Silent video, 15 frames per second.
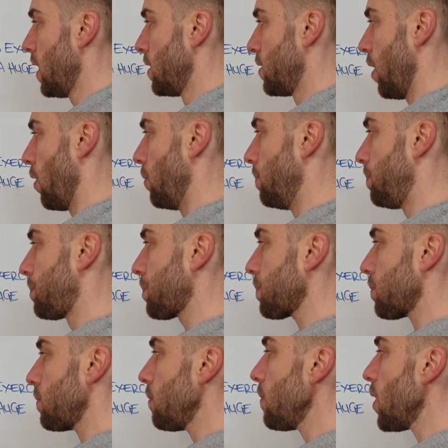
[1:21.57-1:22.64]
So
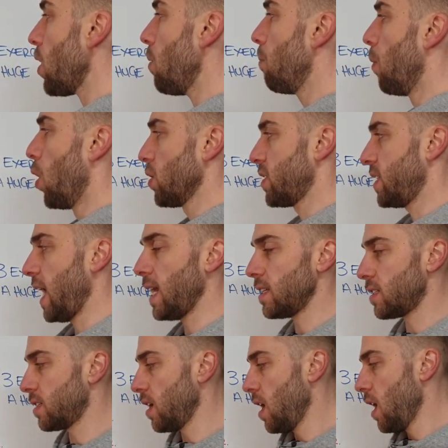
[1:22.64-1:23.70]
more
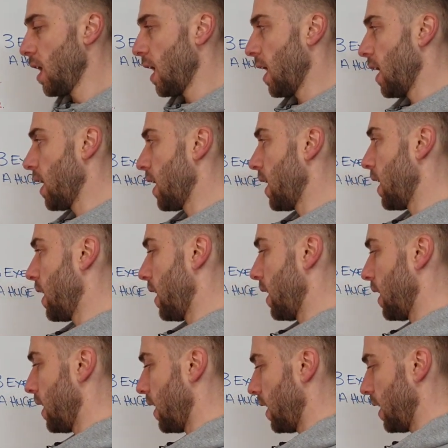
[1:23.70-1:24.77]
sets
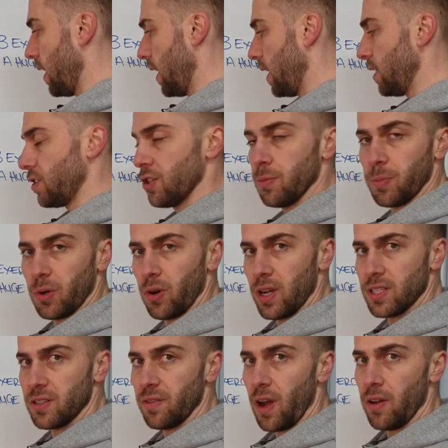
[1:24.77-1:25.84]
into
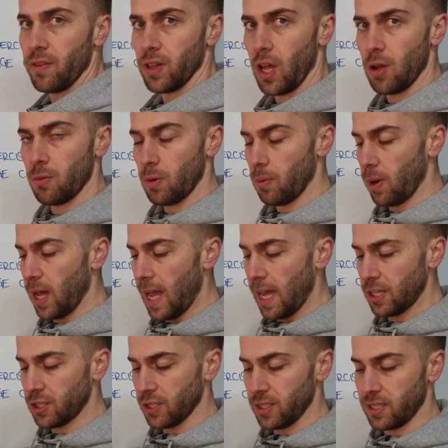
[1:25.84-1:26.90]
progressive overload. We want to
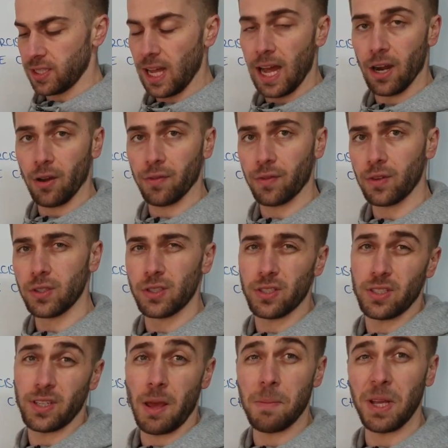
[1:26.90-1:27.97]
actually start off
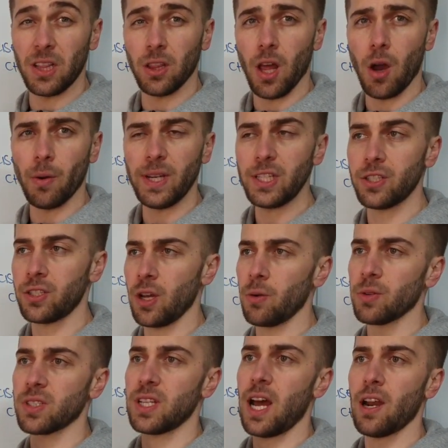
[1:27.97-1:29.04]
semi-lowish. So
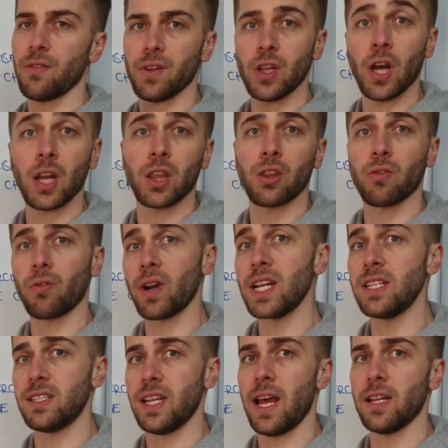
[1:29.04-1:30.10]
we'll start off at like 3
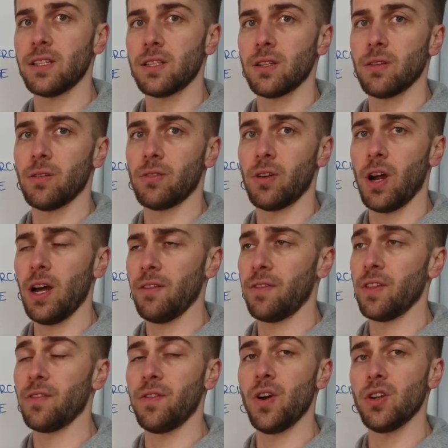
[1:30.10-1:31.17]
sets, right,
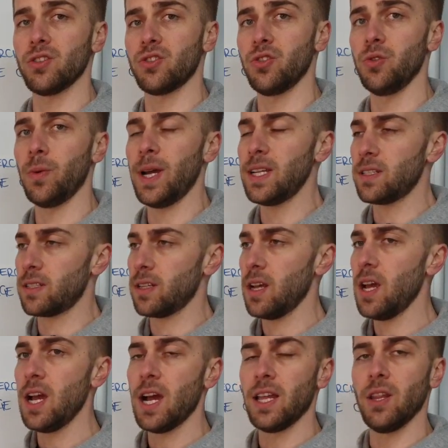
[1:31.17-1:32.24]
for the first 2 weeks.
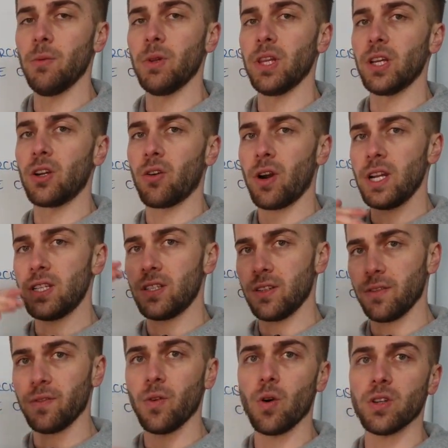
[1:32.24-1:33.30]
And then we'll increase to
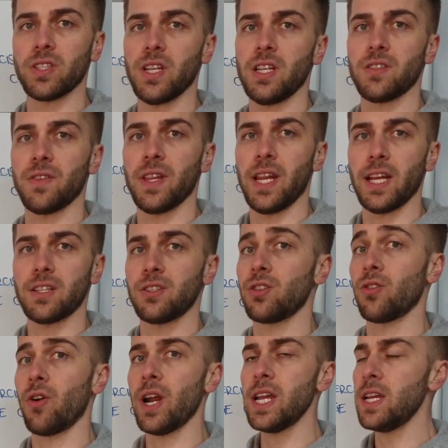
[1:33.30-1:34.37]
4 sets for the next
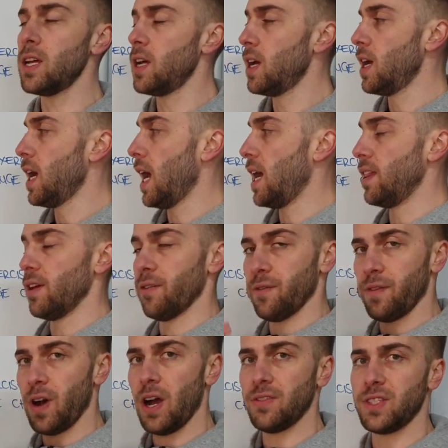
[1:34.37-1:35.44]
3. And then
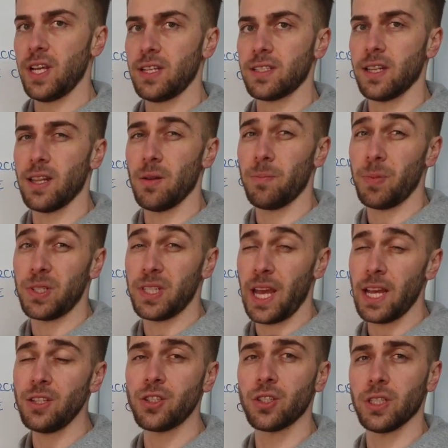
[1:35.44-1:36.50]
5 sets, and then
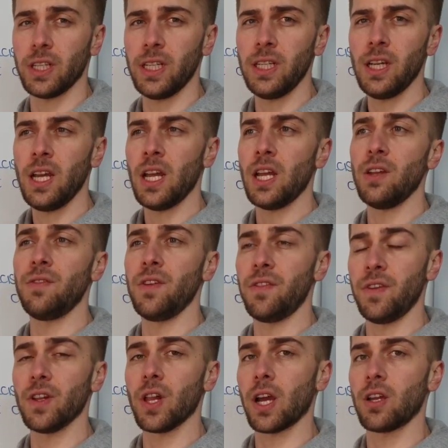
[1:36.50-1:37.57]
potentially, if you
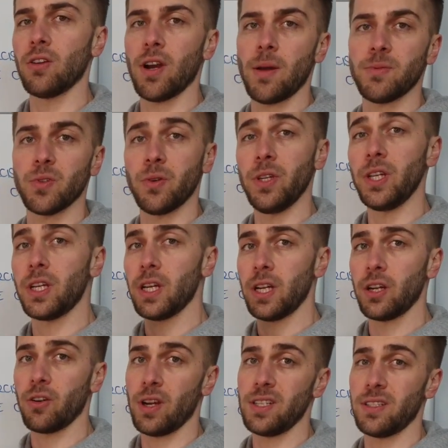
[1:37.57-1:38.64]
feel like you're up to it, you can
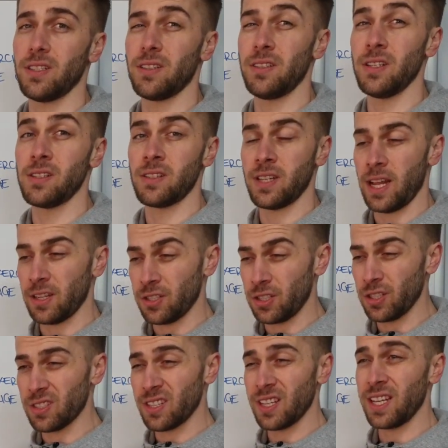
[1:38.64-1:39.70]
increase to 6 sets
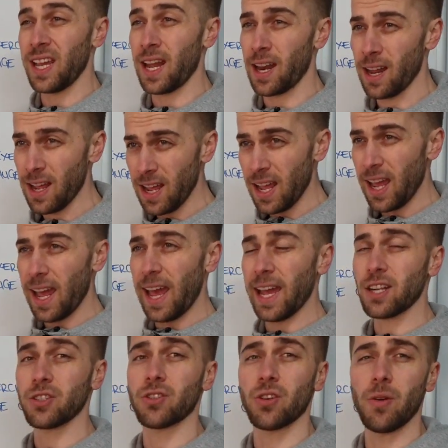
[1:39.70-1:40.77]
just to get
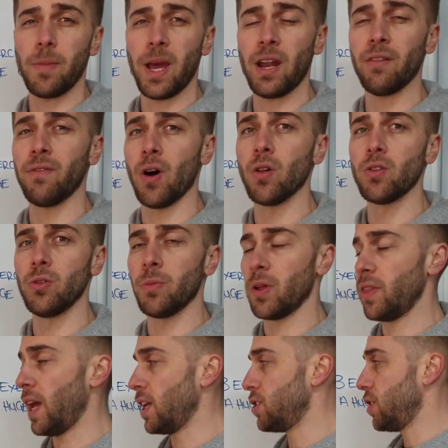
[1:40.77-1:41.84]
extra amount of volume
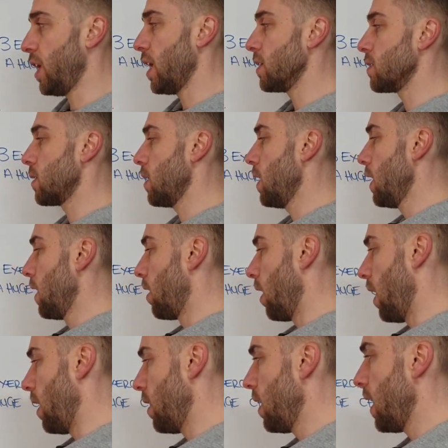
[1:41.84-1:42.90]
on that chest,
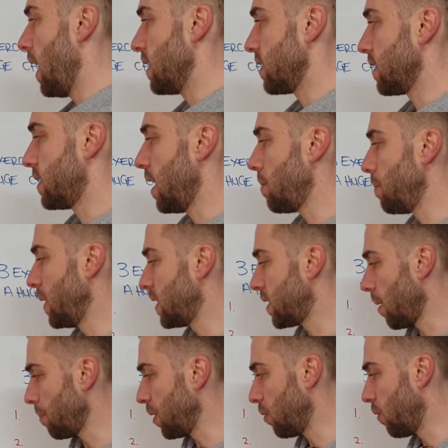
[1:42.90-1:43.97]
right? As I said, mix
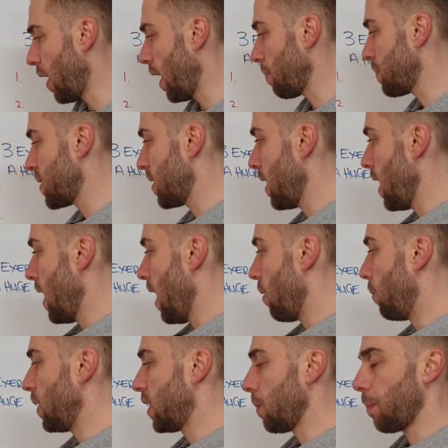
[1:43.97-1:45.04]
up your reps,
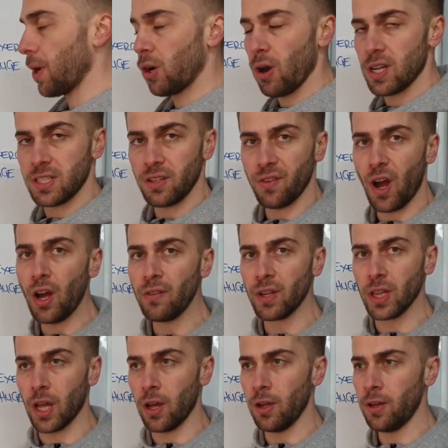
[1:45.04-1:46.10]
and with the progressive
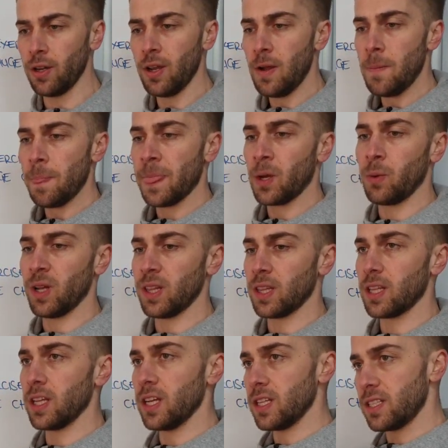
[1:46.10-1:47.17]
overload,
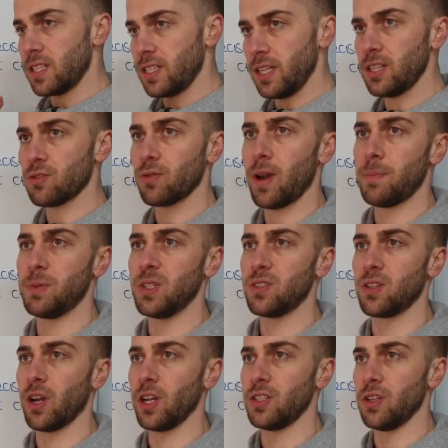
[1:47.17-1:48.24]
what the 6 reps is
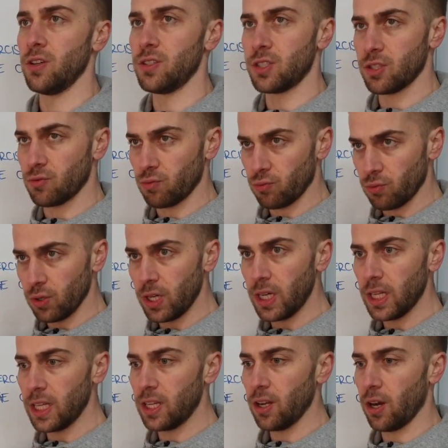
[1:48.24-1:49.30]
going to do is it's
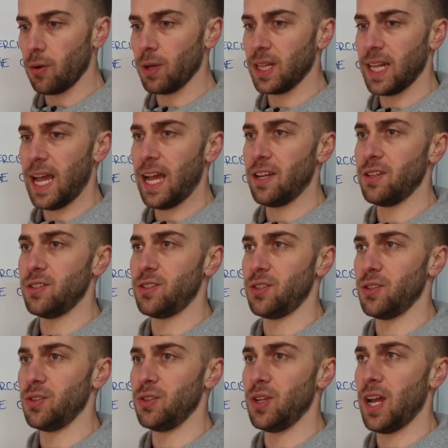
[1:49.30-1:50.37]
really going to allow you
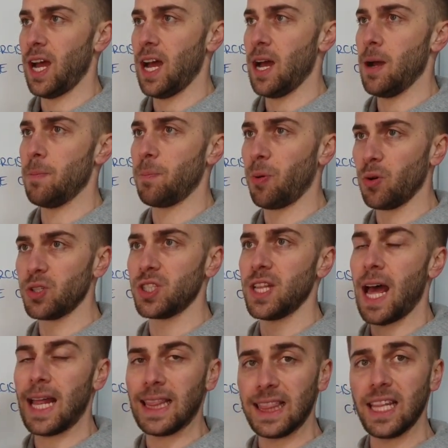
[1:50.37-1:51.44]
to push
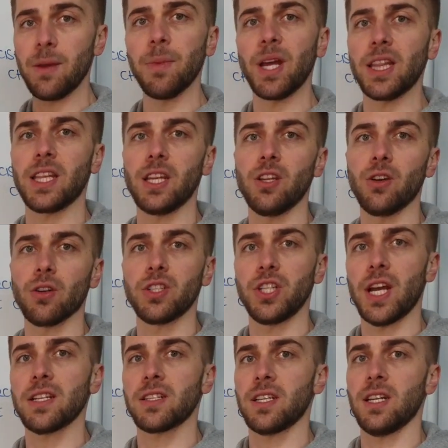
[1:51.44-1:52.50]
that limit that your
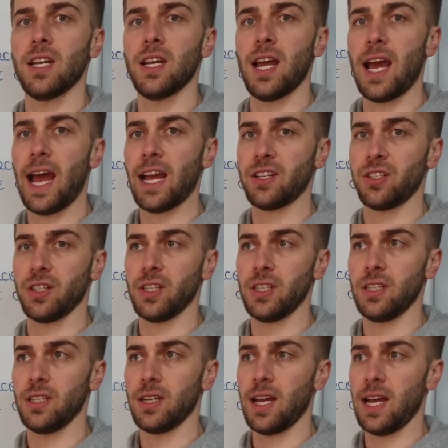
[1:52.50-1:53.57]
chest can
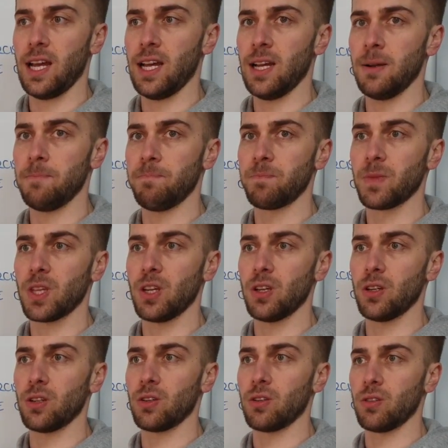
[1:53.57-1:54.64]
actually
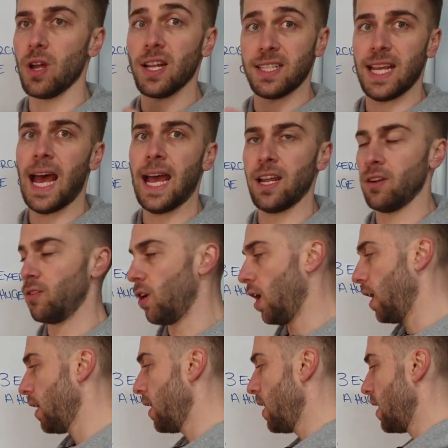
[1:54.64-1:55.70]
attain,
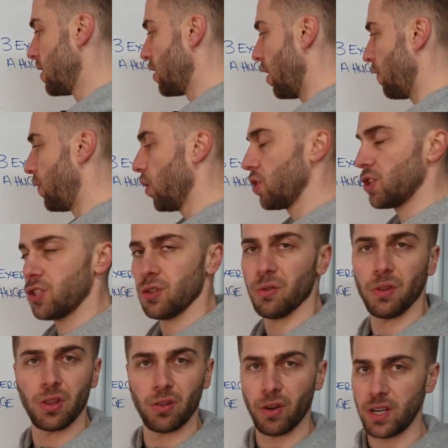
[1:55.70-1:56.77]
right? So if you're just
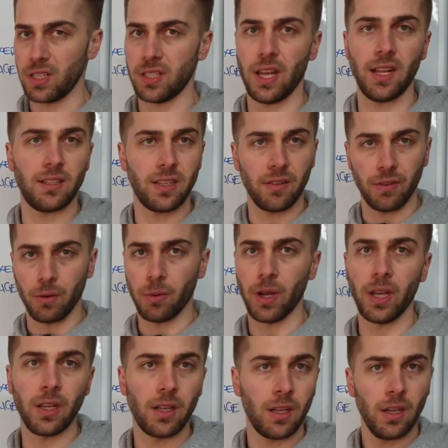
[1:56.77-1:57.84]
doing 3 sets every
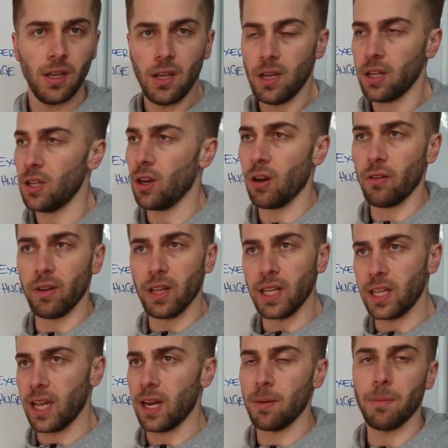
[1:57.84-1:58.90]
week, you're not really
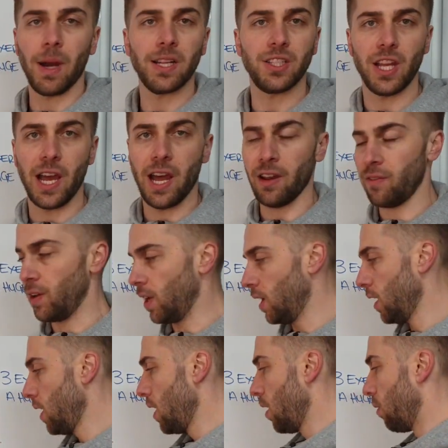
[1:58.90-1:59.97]
getting much out of it.
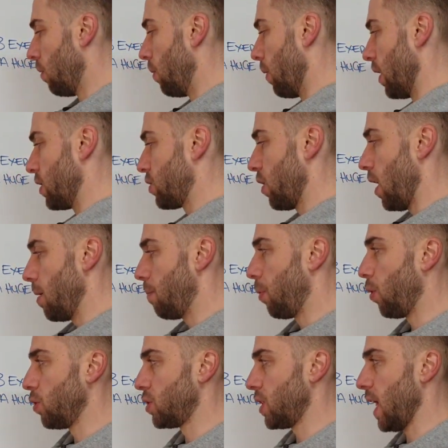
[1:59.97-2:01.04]
We want to try and
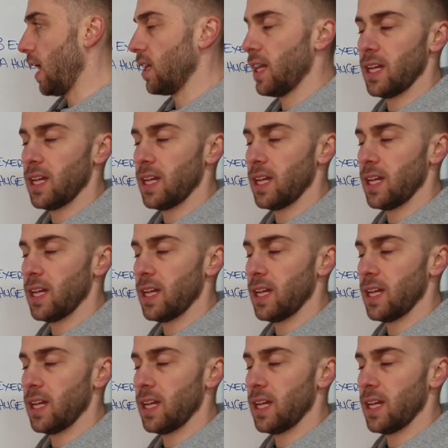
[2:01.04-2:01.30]
push that.